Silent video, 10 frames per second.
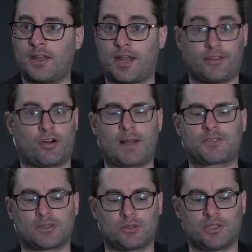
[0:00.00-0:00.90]
And they're
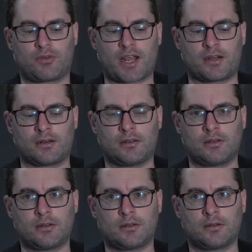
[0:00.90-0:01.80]
absolutely right.
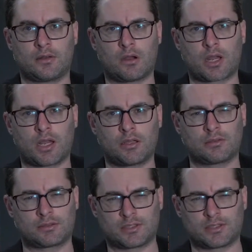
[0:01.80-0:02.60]
Okay,